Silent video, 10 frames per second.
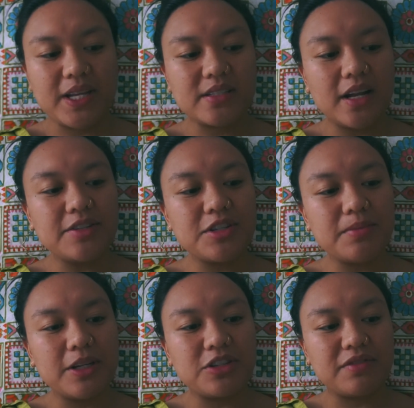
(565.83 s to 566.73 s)
not so
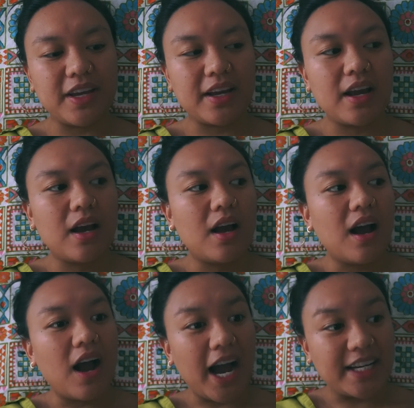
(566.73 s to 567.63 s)
much of like
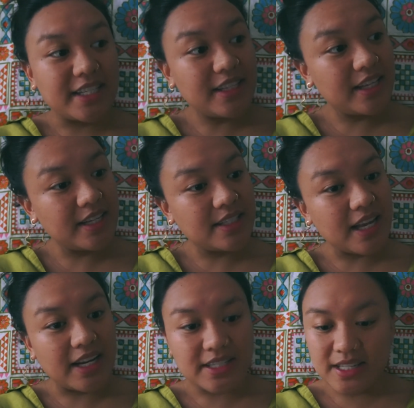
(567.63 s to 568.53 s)
I did this
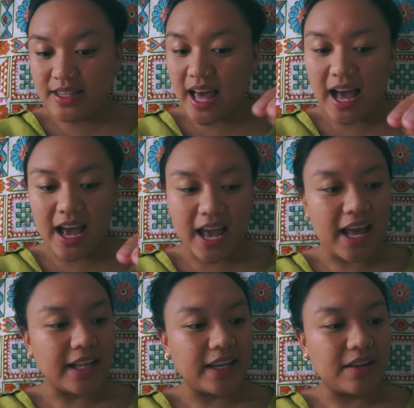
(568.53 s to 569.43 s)
and it did that,
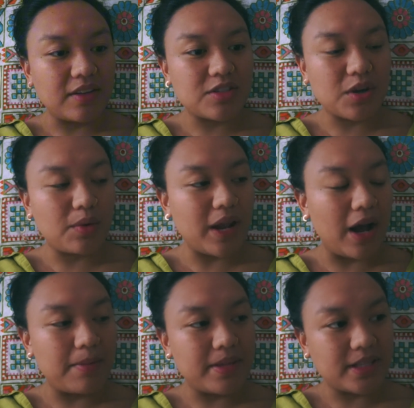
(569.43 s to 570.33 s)
and so now
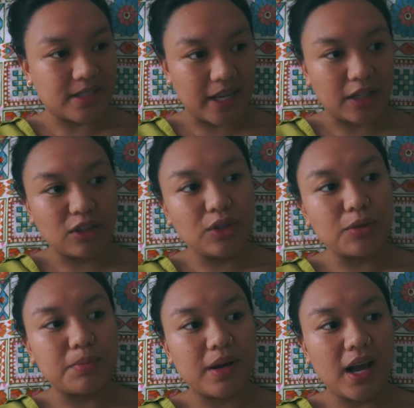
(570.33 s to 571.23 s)
I'm in this like
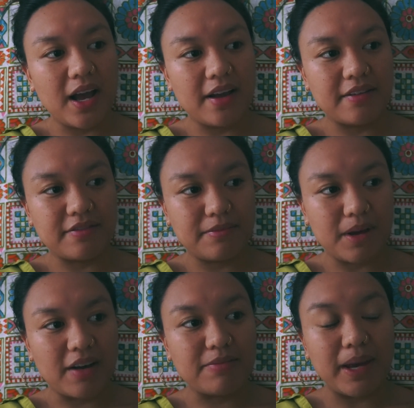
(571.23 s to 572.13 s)
loop of
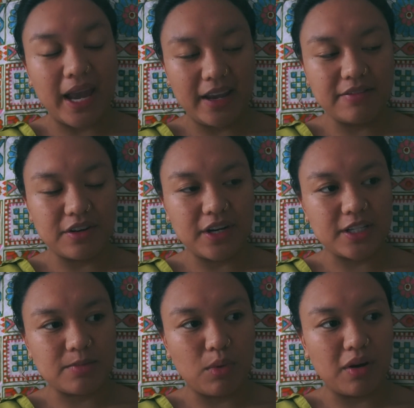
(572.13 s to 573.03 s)
behavior.
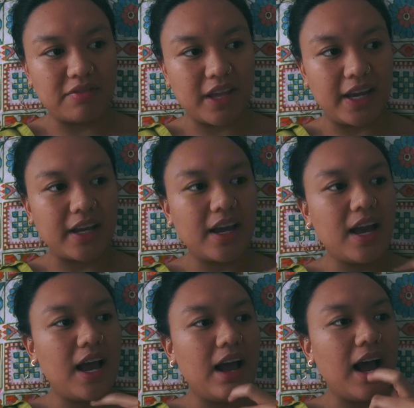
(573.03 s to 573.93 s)
It's more of like
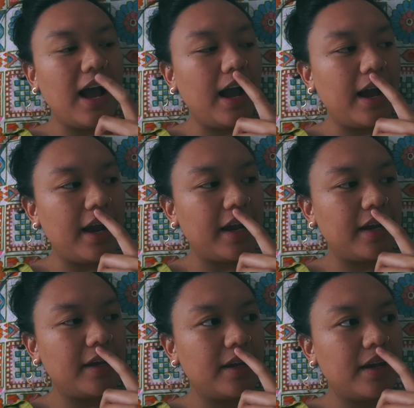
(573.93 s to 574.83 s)

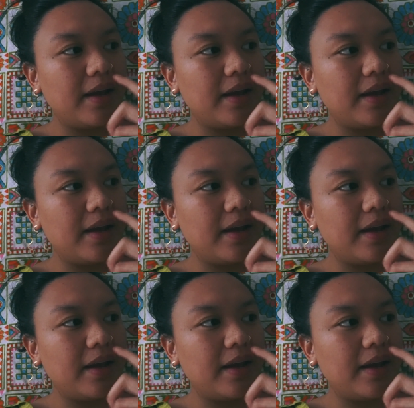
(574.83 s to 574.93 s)
my